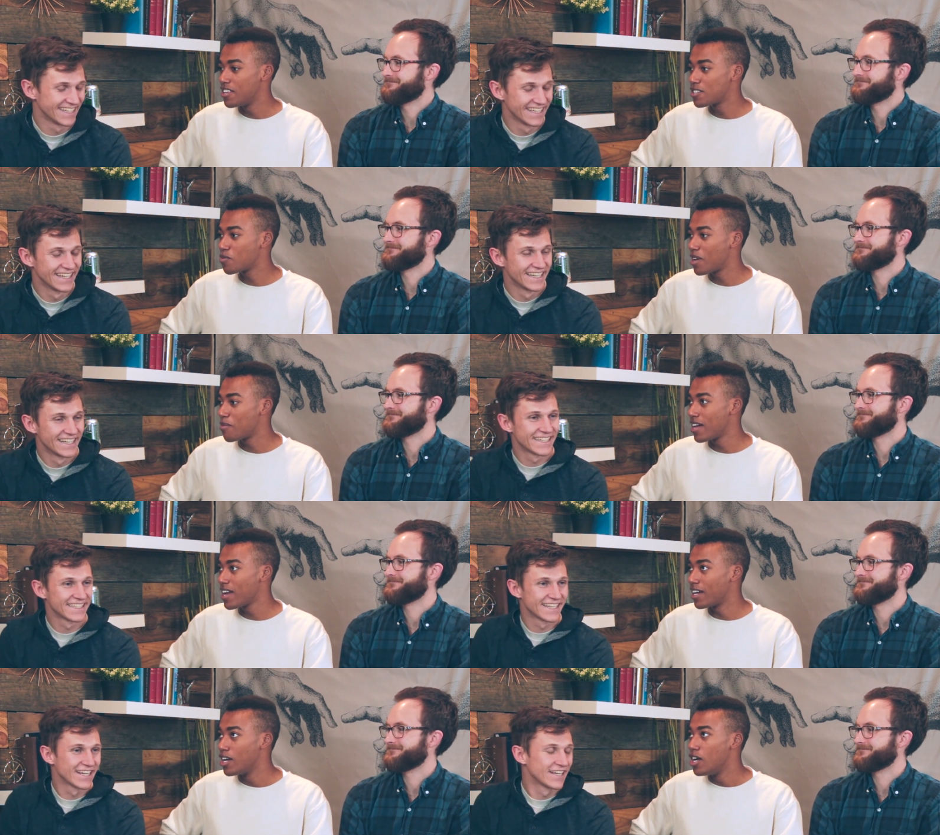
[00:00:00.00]
Speaker 1: and this is what I'm
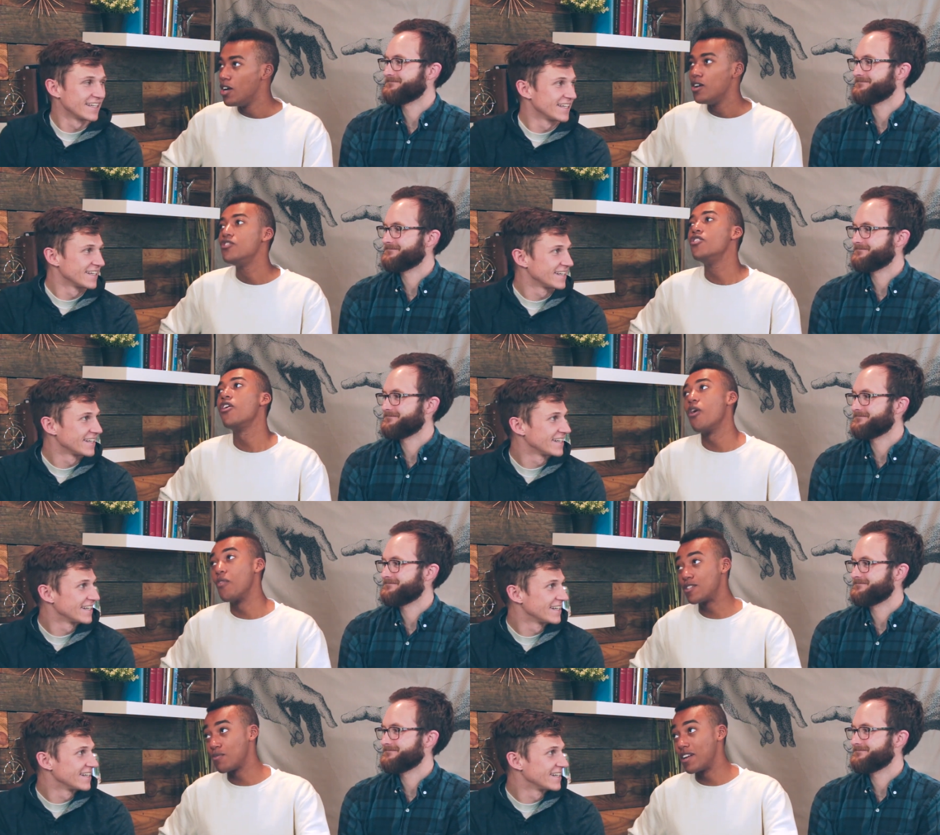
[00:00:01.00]
getting. No, no,
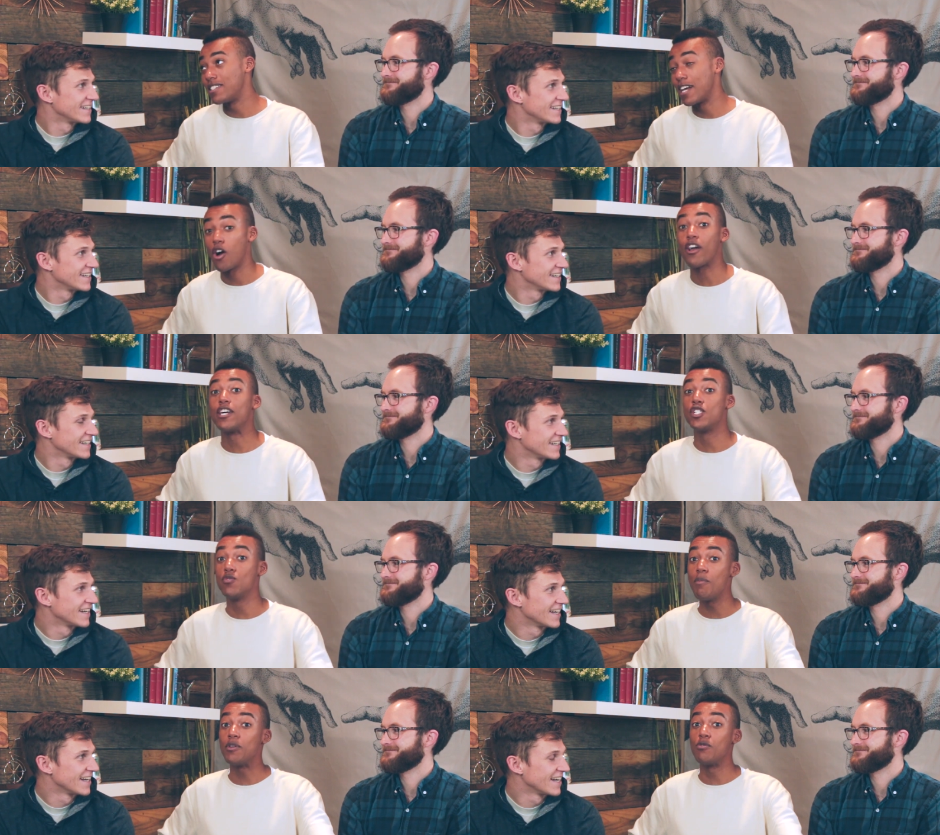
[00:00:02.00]
this is what it's saying. Okay, so
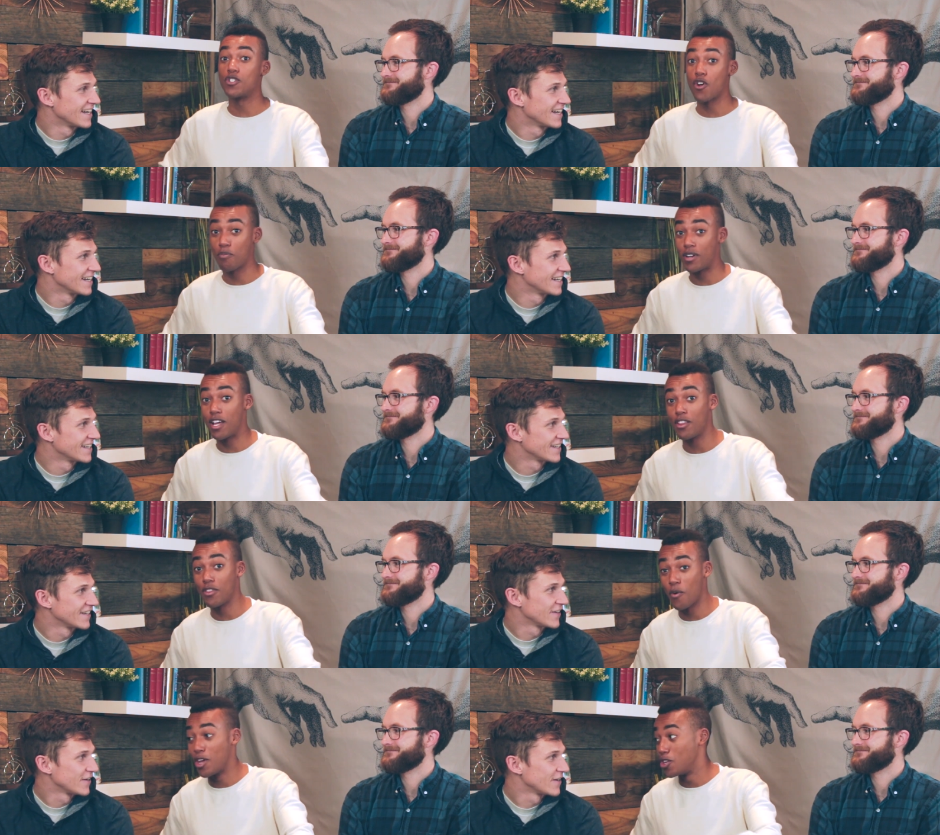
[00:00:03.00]
you want me to interpret it
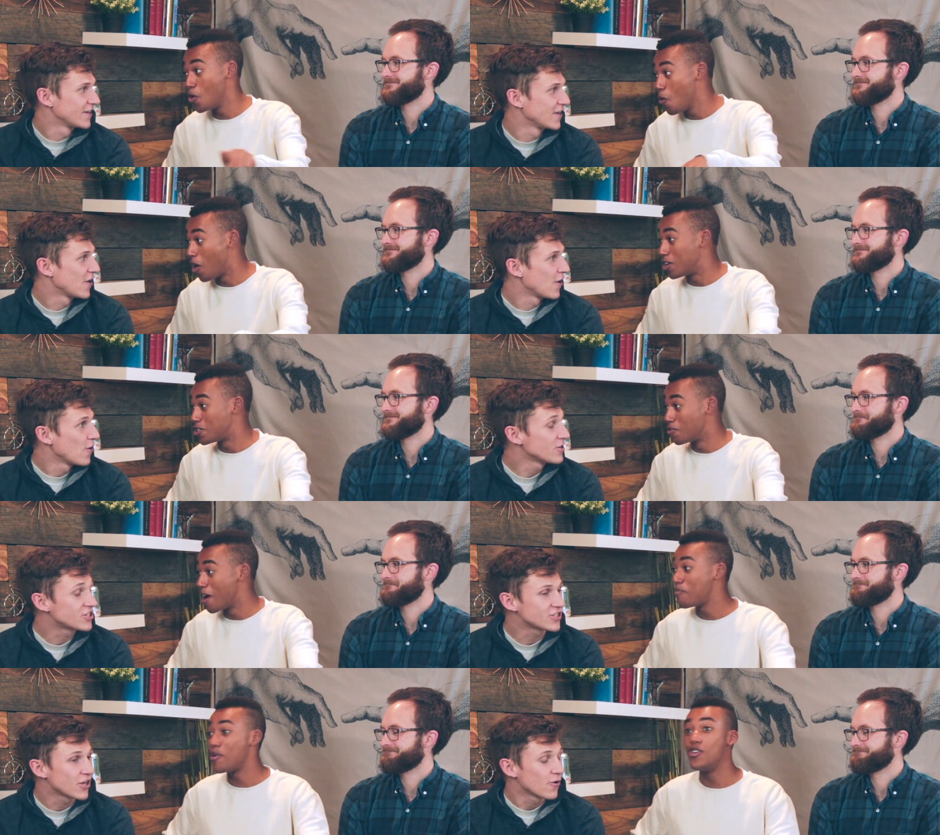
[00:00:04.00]
the way you want to, which
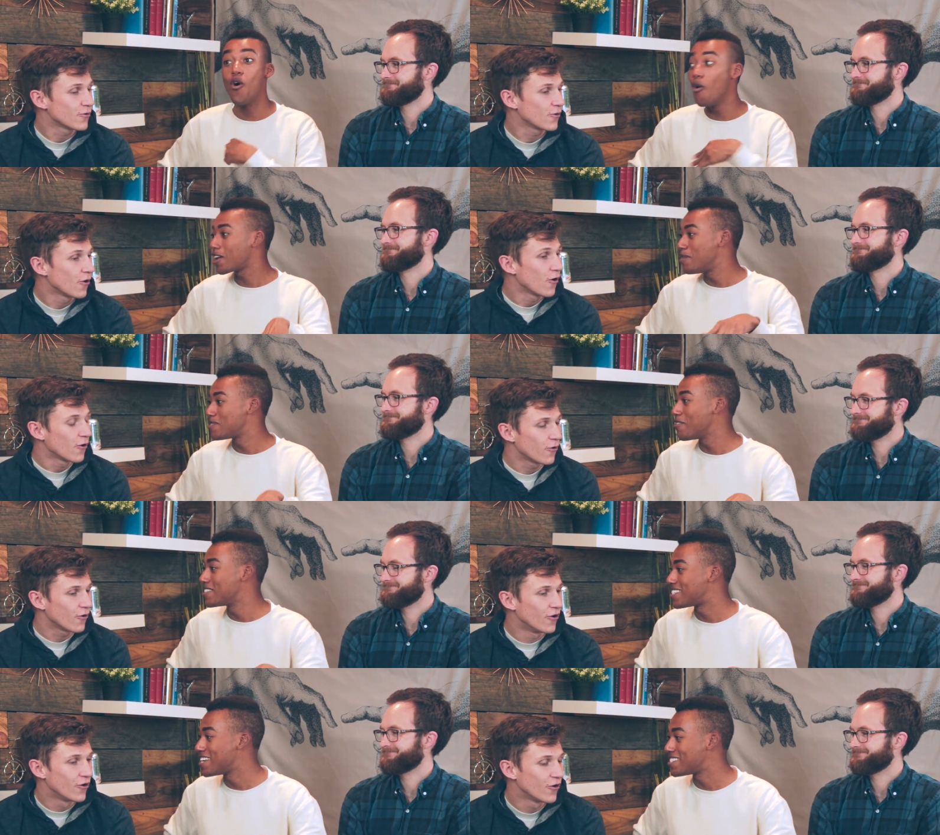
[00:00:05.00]
right? Is, but
Speaker 2: no one comes out
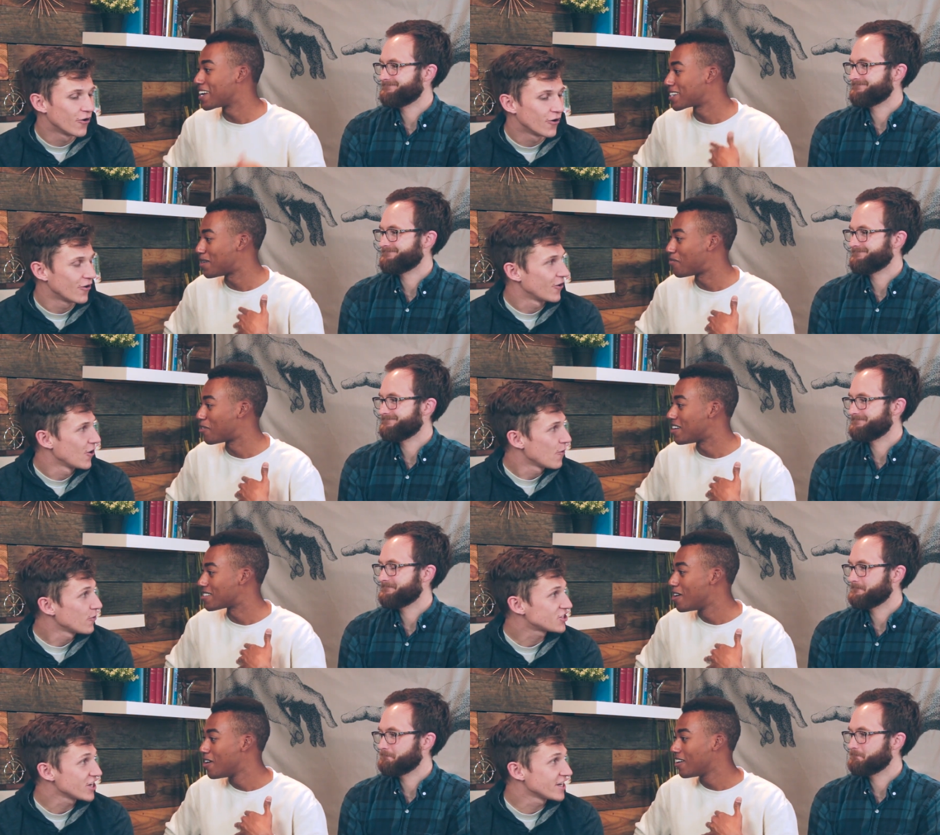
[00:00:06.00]
and says that except for us.
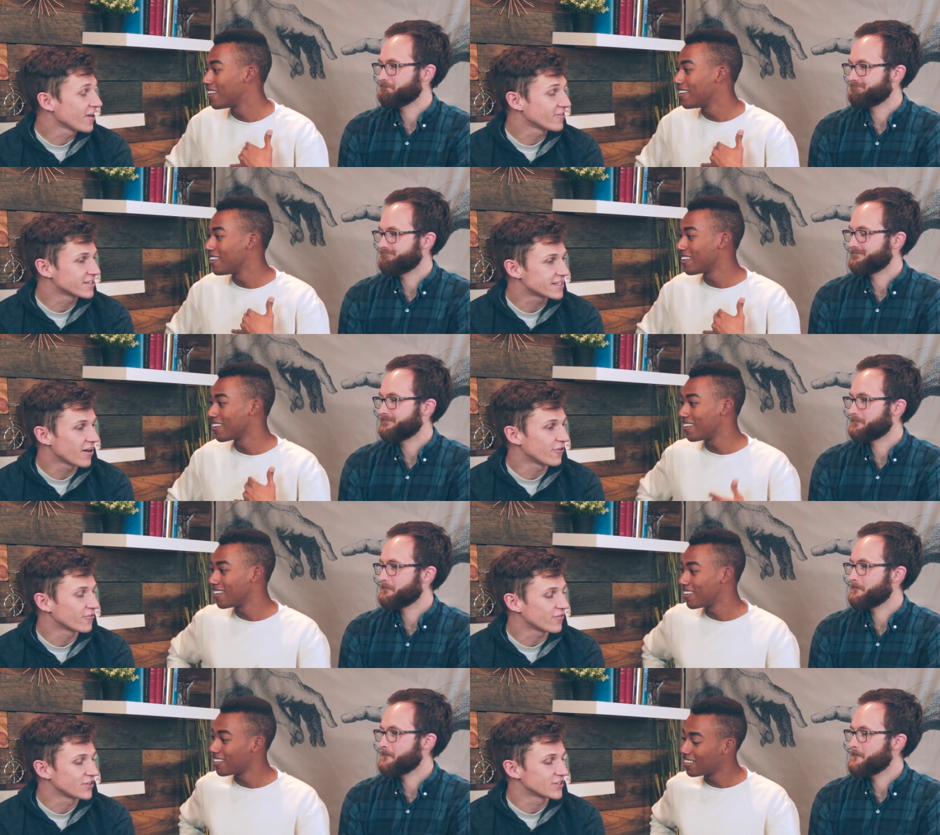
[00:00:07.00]
Which, in and of
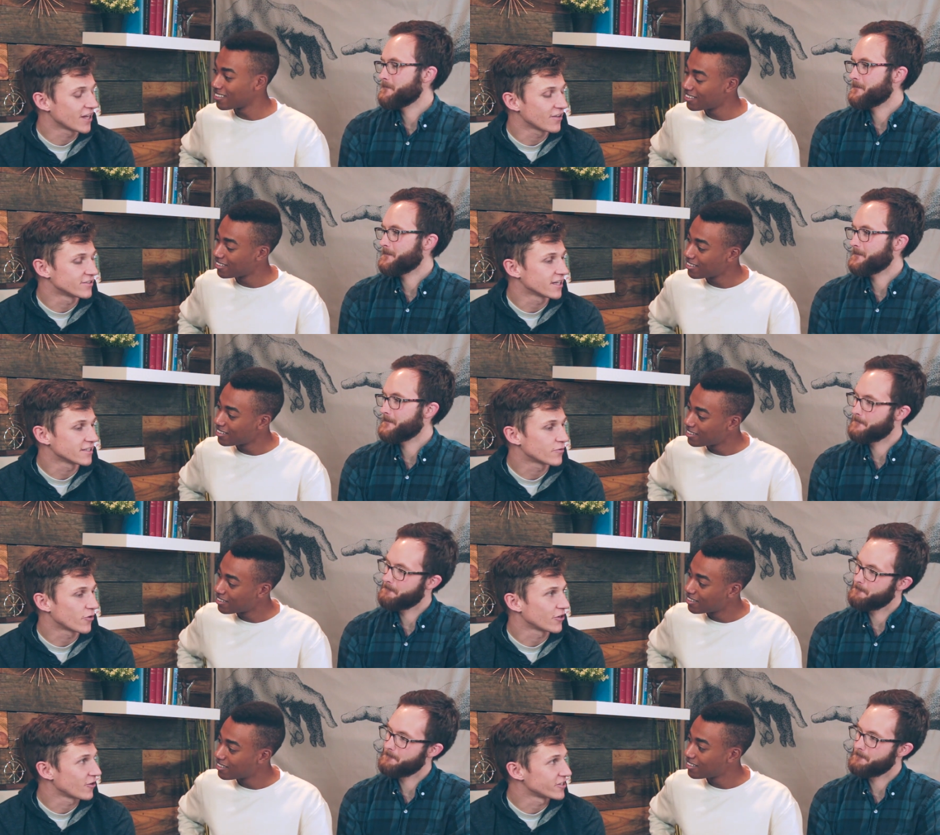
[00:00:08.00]
itself, is another
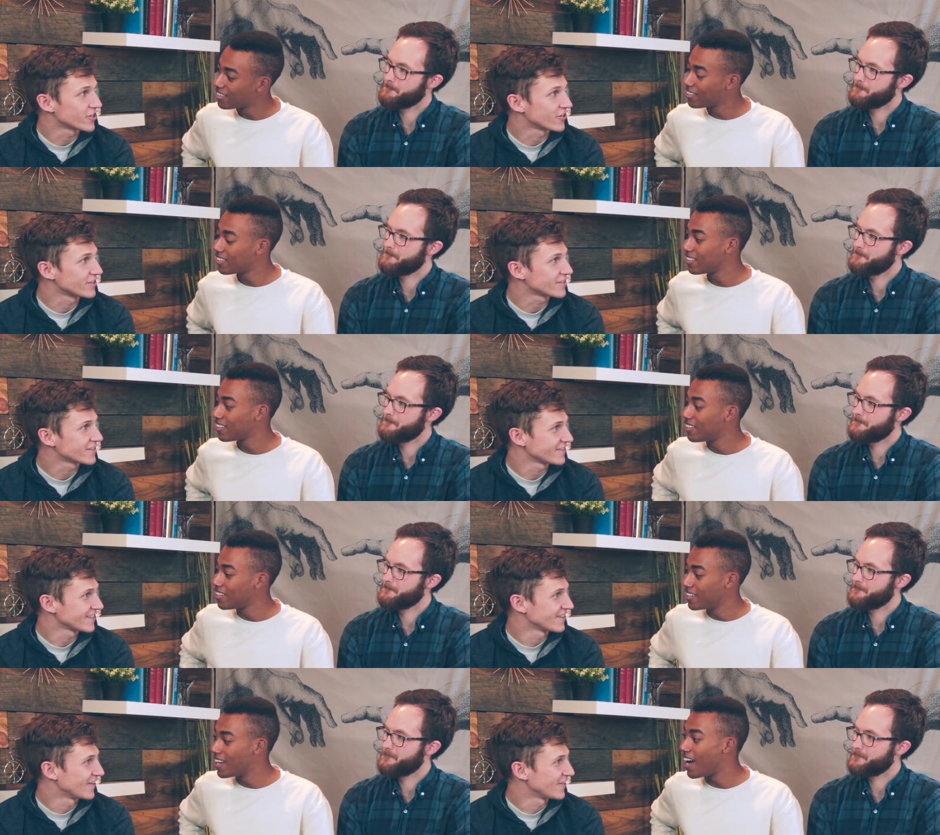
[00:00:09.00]
testimony to our church,
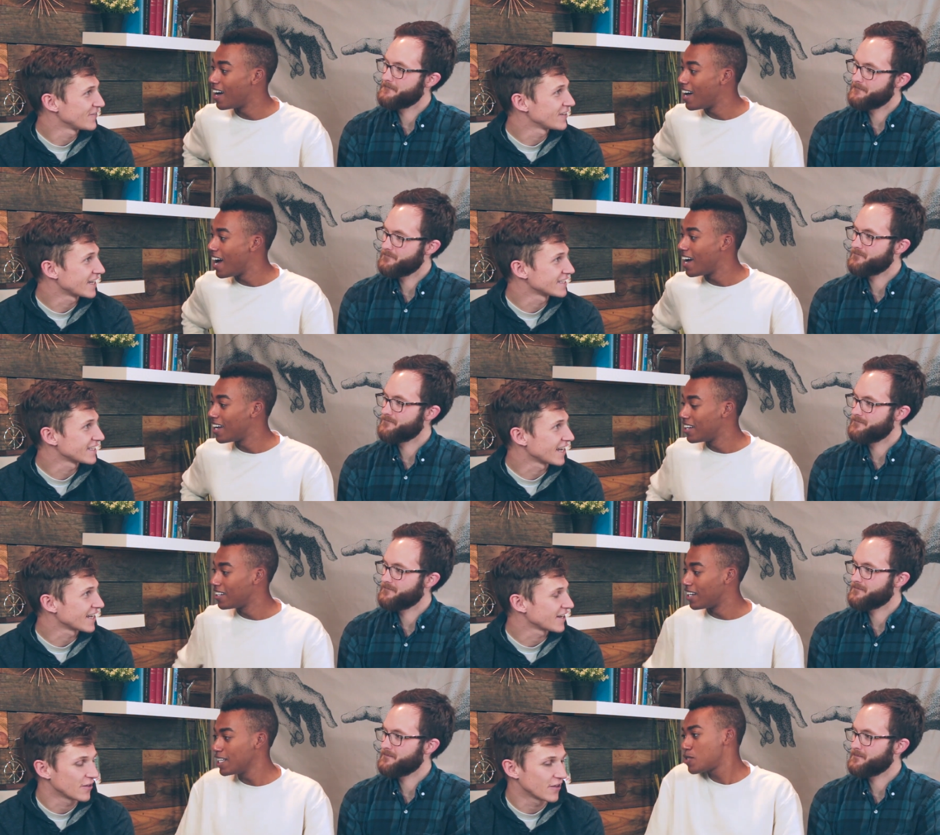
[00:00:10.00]
you know, yeah. because, like. At